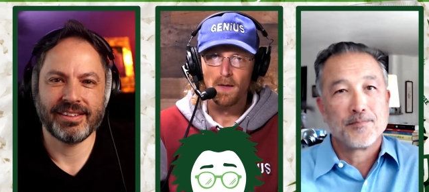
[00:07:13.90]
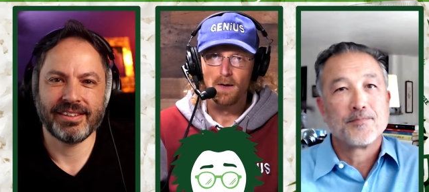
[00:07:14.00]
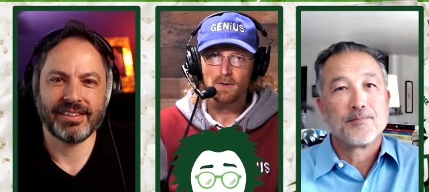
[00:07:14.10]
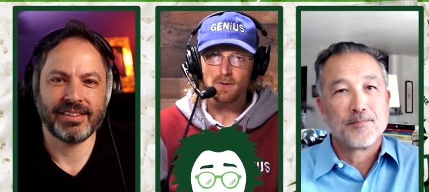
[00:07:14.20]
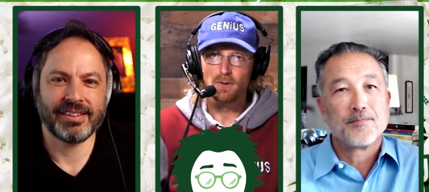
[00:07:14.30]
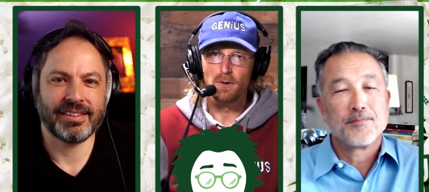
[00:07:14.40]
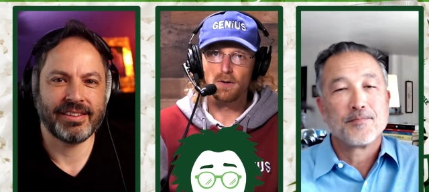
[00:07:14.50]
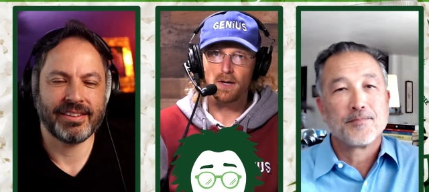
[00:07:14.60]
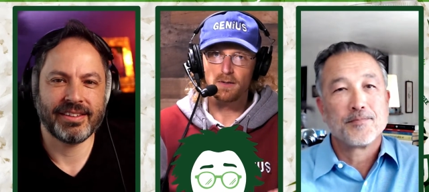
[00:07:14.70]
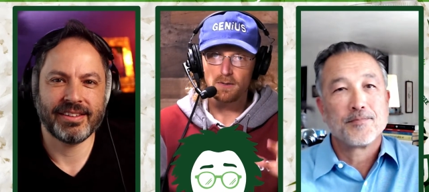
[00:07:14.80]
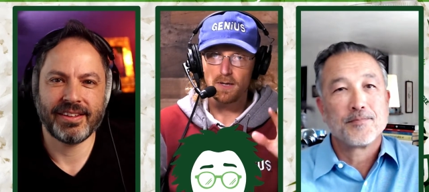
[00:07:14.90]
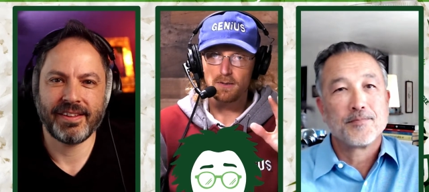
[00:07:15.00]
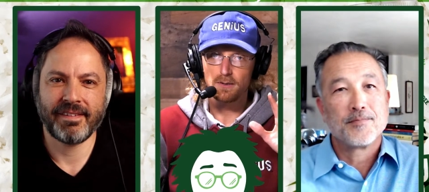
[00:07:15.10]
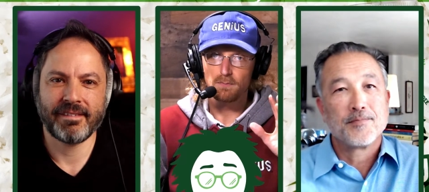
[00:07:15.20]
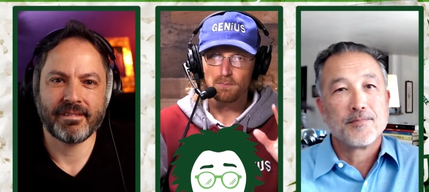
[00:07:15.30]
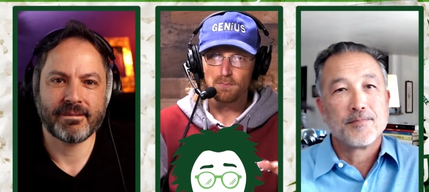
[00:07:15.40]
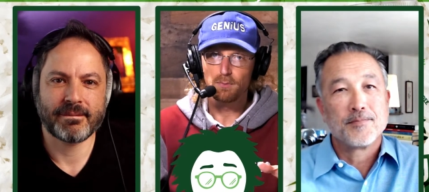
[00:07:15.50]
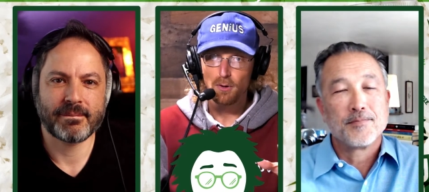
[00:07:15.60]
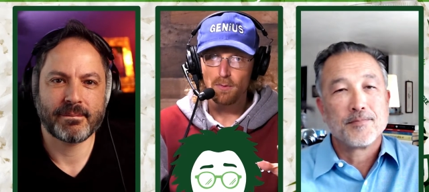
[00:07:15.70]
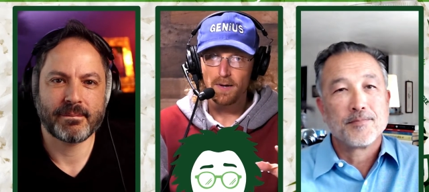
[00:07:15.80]
Speaker 1: So, okay, so that's
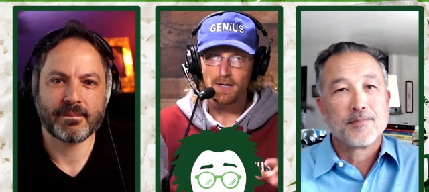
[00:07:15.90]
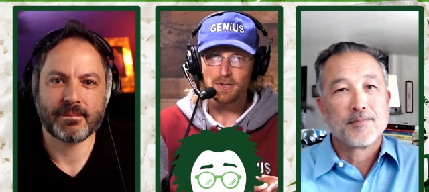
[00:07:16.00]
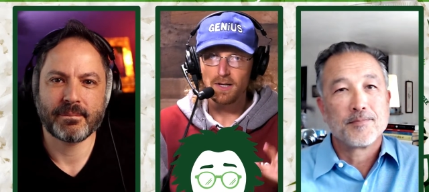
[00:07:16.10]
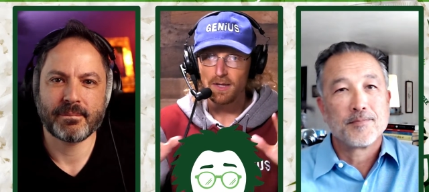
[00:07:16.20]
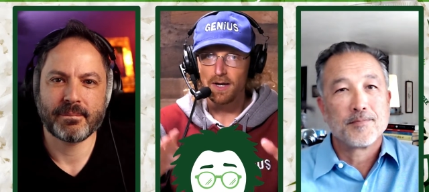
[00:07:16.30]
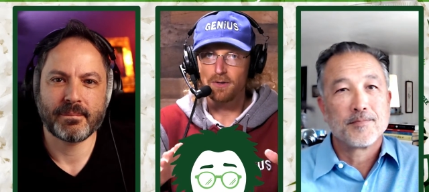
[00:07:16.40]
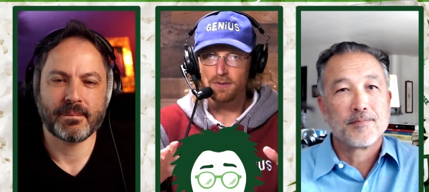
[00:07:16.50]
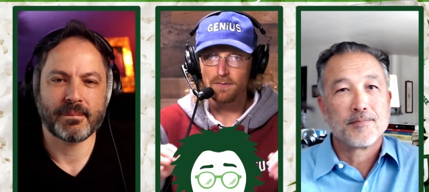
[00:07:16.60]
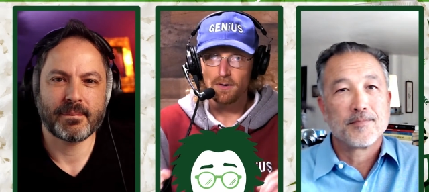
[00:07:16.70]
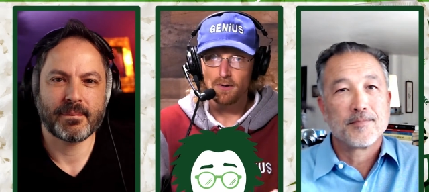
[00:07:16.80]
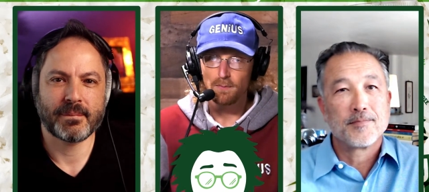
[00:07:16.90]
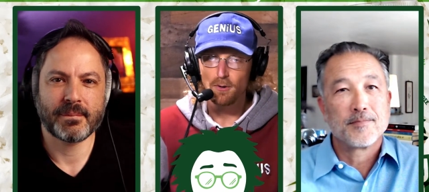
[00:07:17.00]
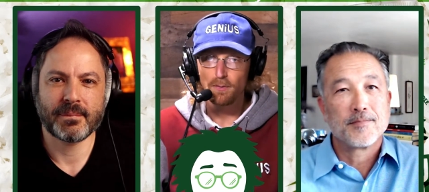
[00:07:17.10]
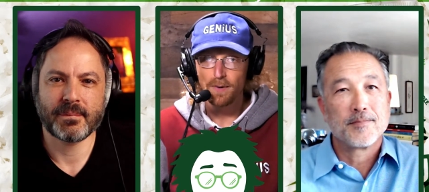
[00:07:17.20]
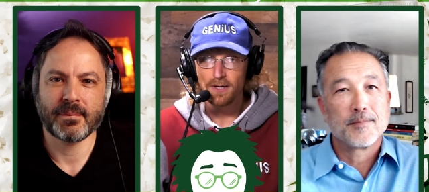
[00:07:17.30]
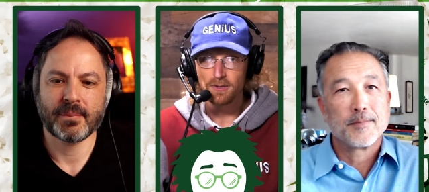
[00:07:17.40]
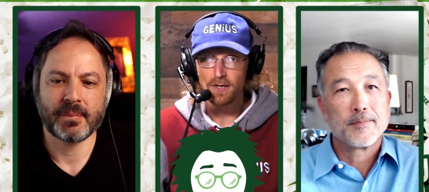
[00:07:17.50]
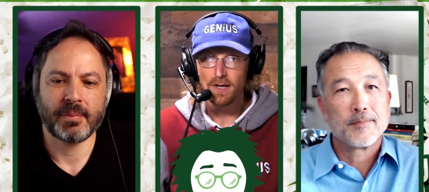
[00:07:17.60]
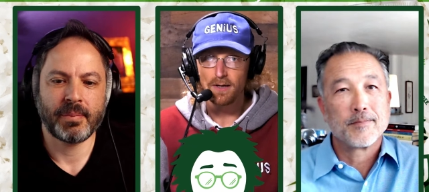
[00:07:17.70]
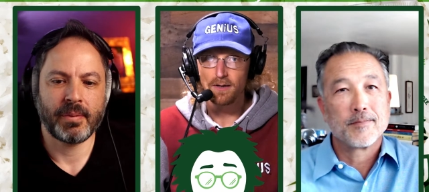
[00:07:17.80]
promomash anything else Yuval on the promomash
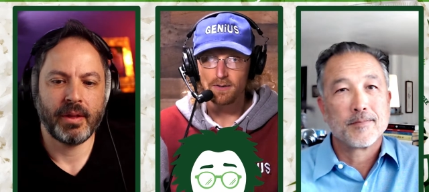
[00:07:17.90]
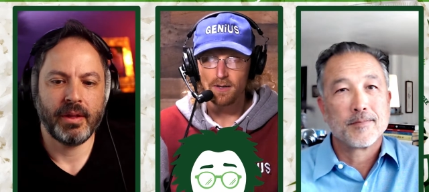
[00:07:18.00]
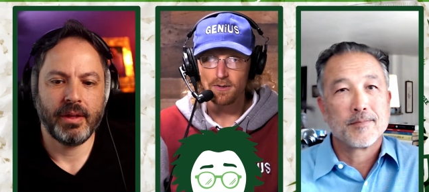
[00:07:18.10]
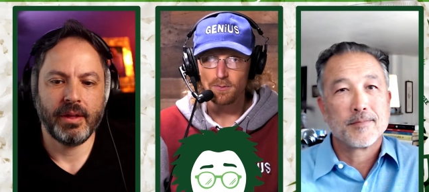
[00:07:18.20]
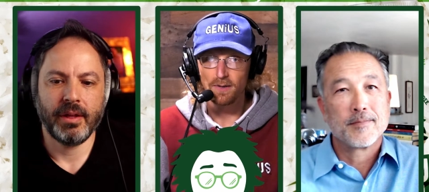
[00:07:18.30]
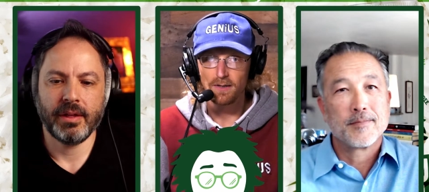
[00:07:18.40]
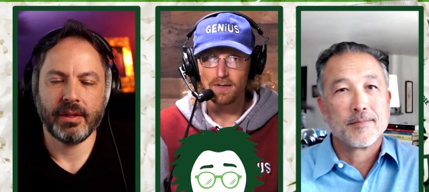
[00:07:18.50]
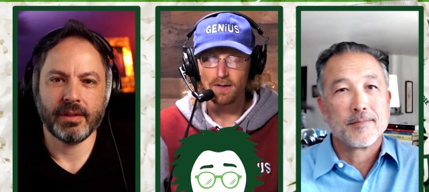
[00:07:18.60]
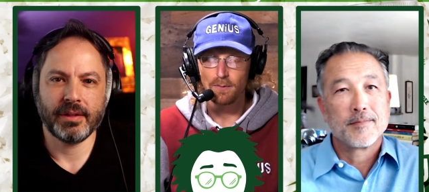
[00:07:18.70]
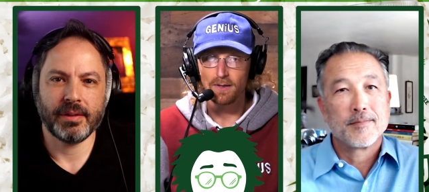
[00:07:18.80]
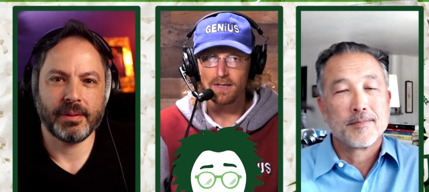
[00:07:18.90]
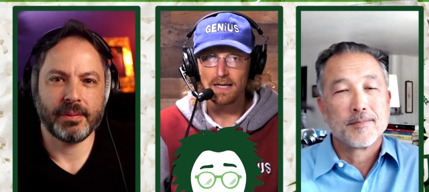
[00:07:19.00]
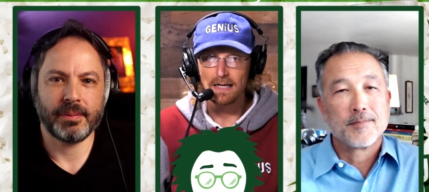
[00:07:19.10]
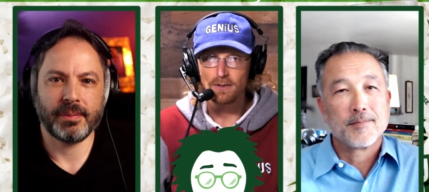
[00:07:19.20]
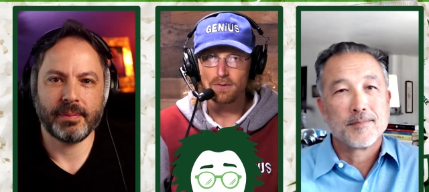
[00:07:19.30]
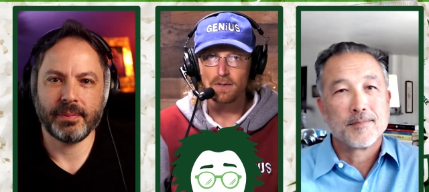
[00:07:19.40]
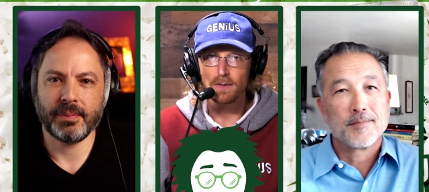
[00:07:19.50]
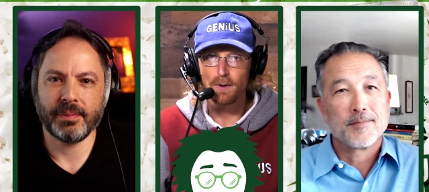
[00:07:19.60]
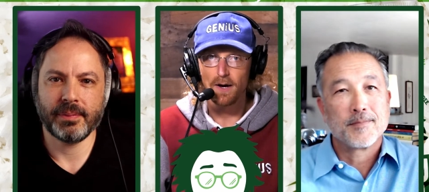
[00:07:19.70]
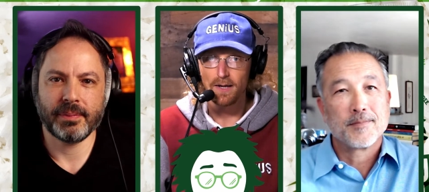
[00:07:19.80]
side because i also want to i want to dig into the
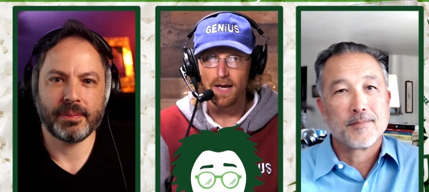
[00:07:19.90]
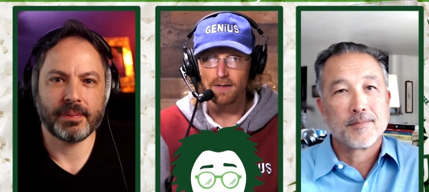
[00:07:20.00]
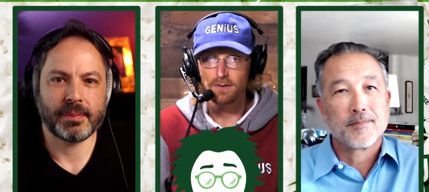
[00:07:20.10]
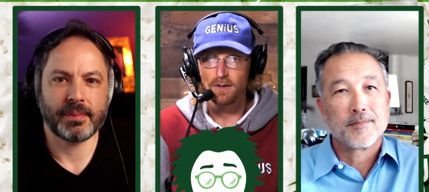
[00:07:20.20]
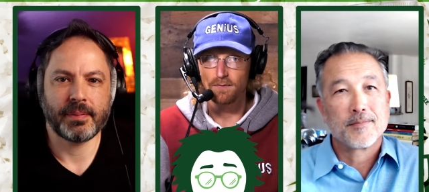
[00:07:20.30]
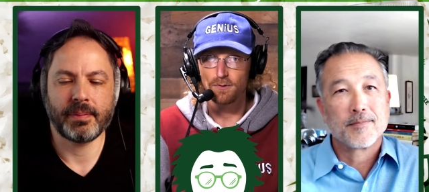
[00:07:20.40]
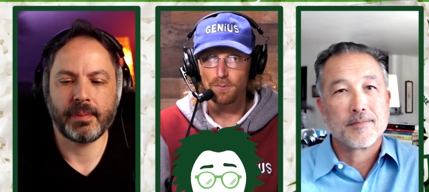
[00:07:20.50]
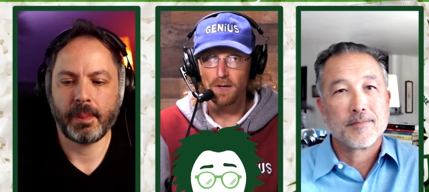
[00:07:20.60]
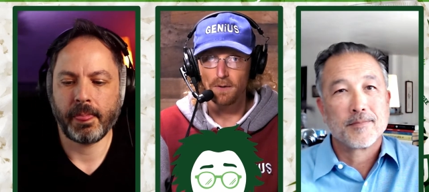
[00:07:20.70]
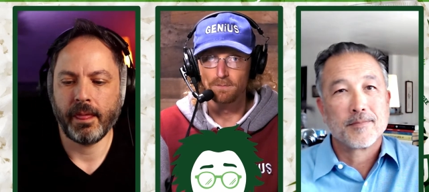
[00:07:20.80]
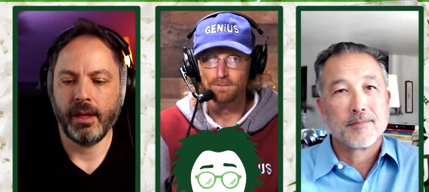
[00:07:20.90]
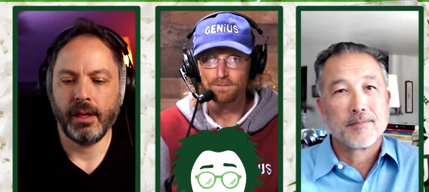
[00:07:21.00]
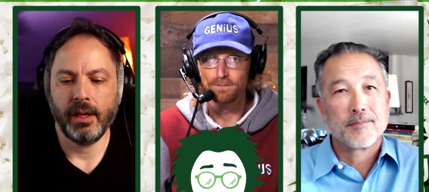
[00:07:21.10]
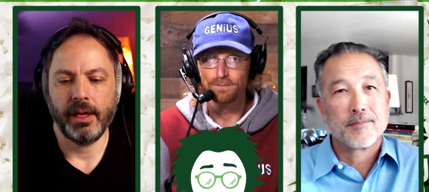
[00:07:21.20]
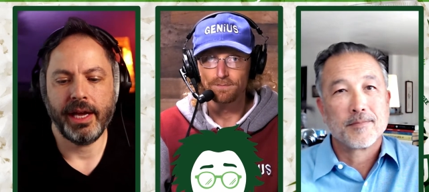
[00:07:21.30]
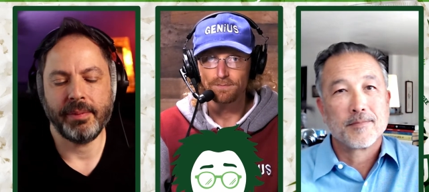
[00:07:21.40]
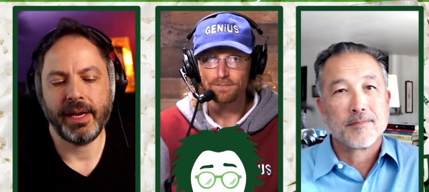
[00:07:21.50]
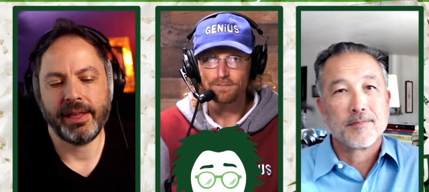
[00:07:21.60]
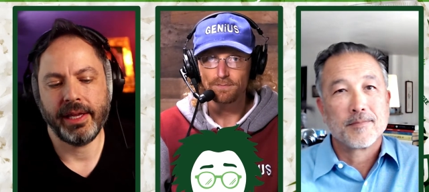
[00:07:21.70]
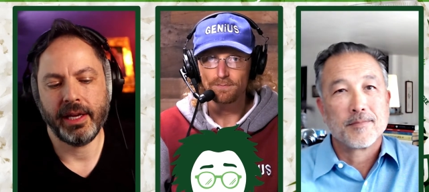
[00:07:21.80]
podcast stuff as well
Speaker 2: yeah, I
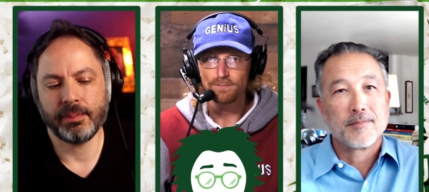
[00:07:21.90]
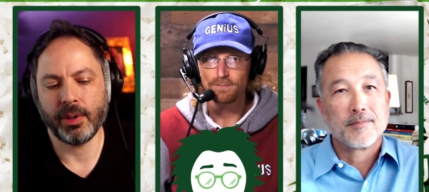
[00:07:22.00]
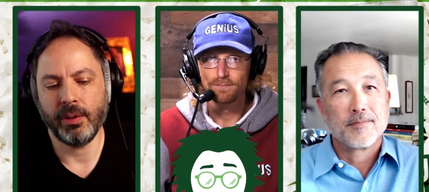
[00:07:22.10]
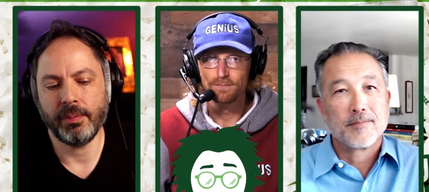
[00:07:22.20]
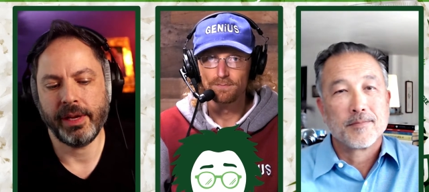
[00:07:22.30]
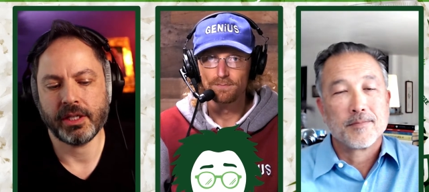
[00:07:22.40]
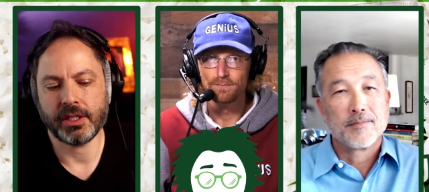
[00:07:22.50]
mean, I think in Promo